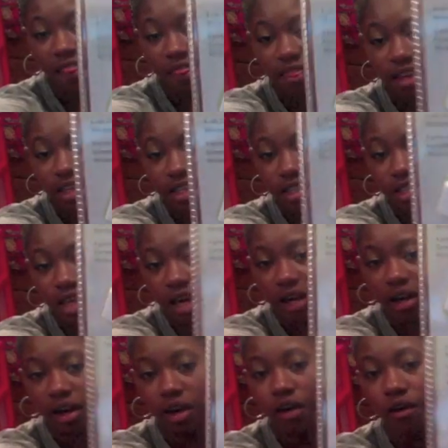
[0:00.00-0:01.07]
this
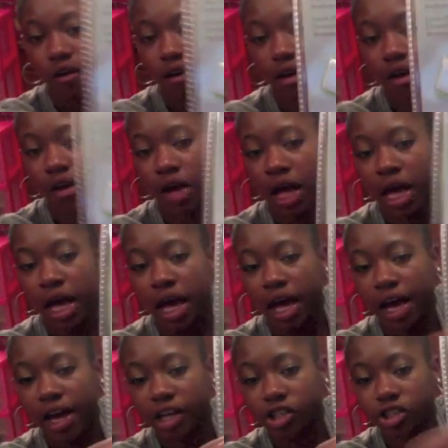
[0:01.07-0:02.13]
like
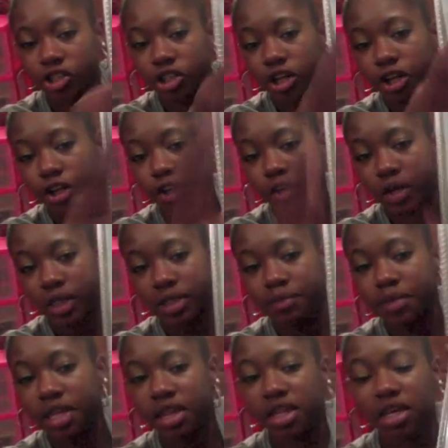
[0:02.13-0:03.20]
extra
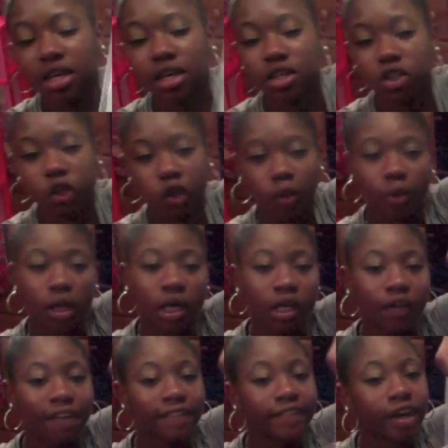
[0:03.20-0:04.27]
USB thing so you can plug
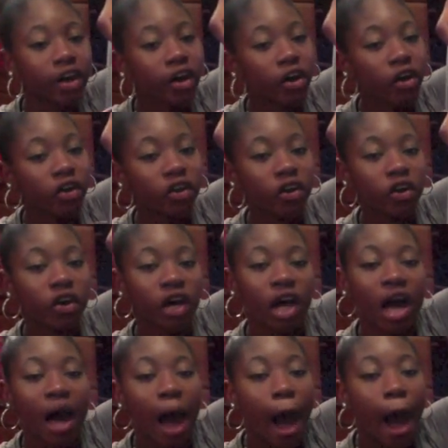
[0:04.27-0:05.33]
in your phone, your
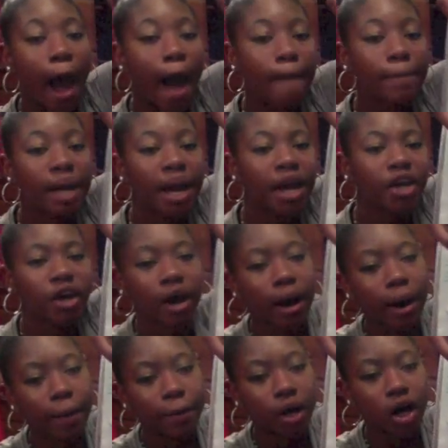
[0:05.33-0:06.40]
iPad, your
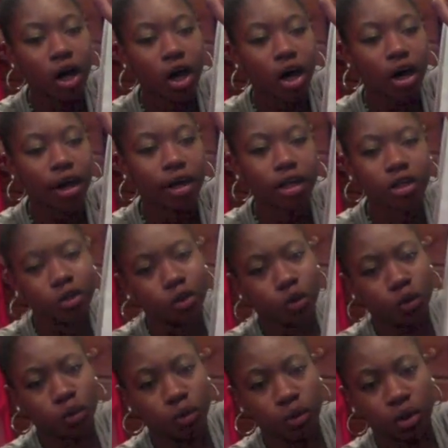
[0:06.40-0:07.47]
iPod, and
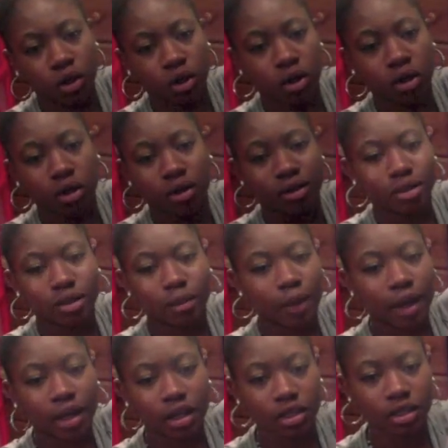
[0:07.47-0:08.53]

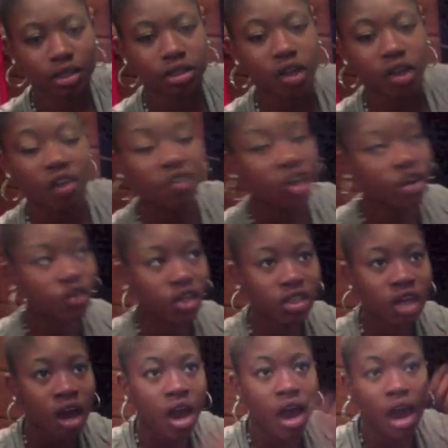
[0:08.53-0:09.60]
somebody else's stuff. Anyways,
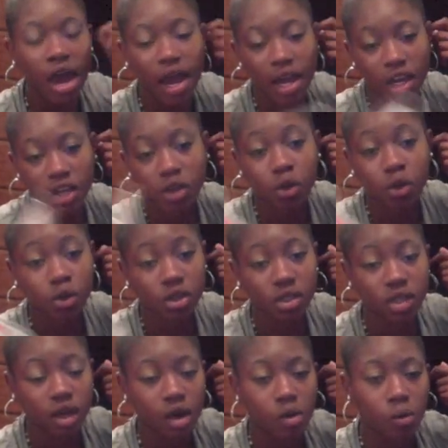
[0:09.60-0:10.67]
and it'll only
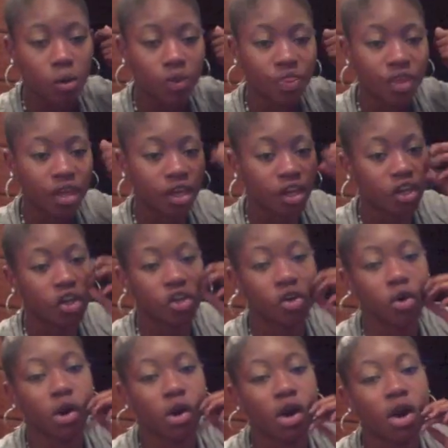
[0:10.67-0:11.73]
take up one thing in
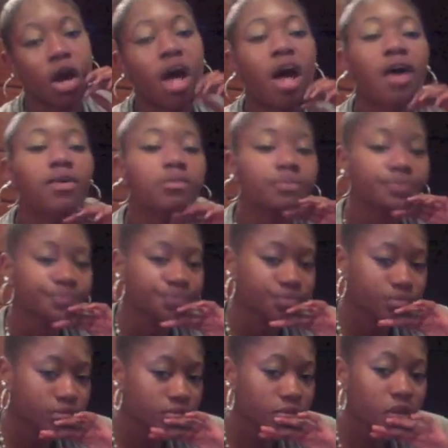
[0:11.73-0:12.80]
your, um,
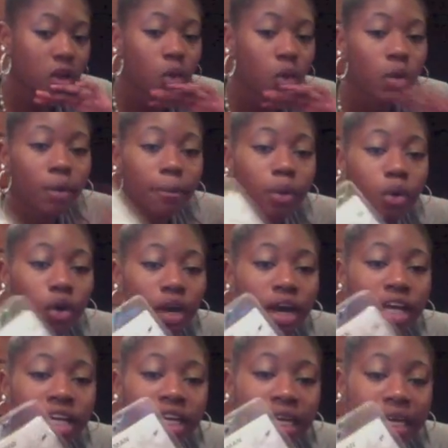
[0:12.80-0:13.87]
one port
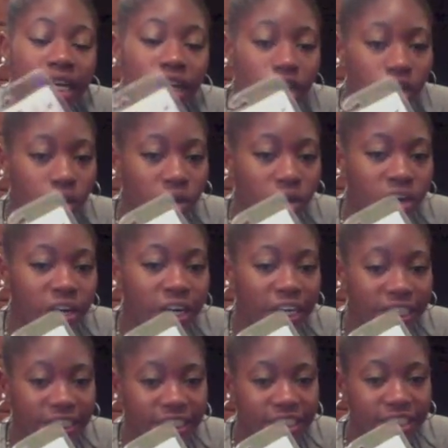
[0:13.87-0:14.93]
in your,
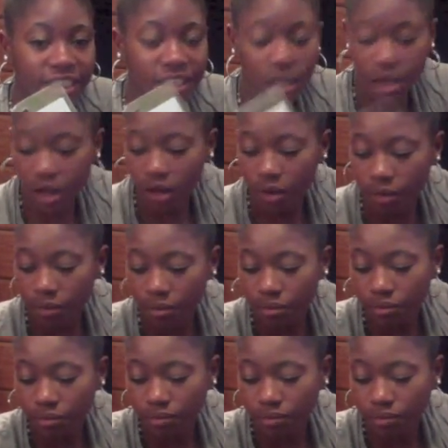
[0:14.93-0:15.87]
um,